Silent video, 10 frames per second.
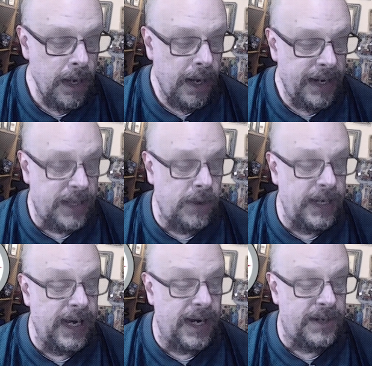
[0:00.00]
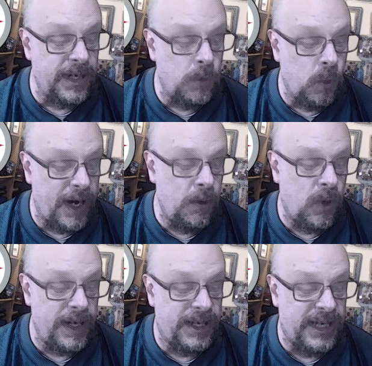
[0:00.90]
Next one you got is the 1-1
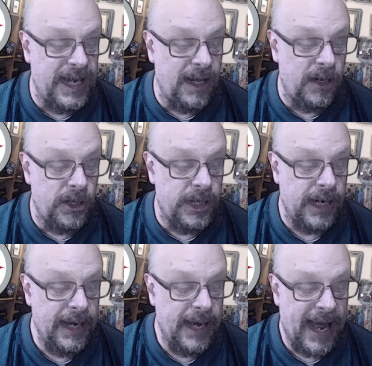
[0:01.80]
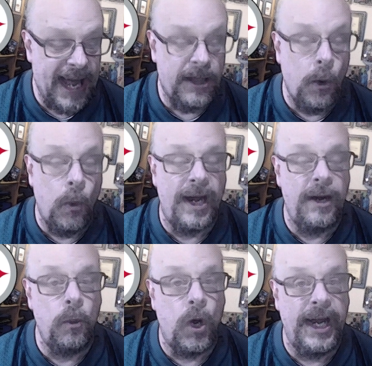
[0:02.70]
Steelers at the
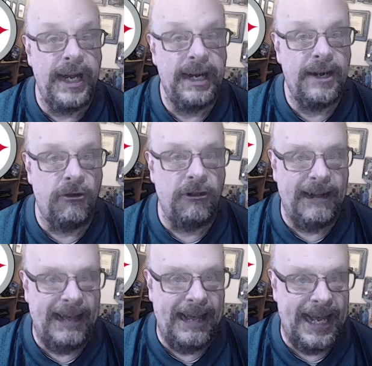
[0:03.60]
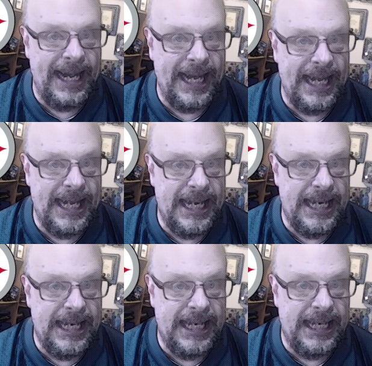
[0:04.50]
1-1
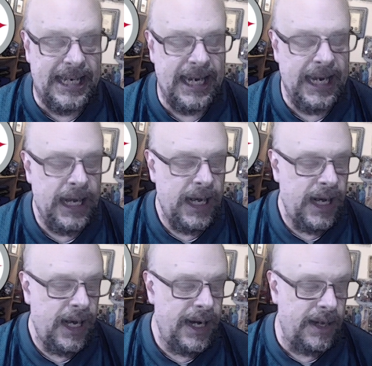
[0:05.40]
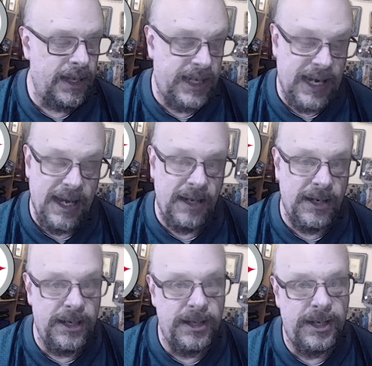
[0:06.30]
Raiders. Now the
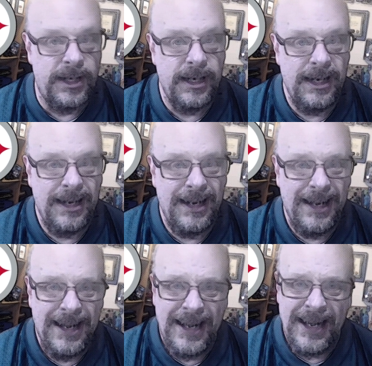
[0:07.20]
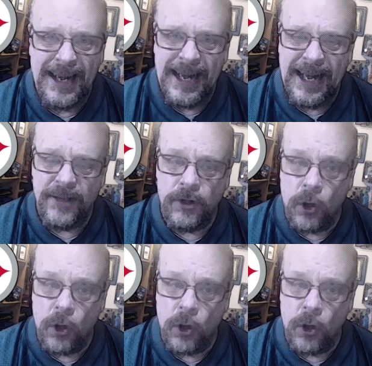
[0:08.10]
Steelers, they're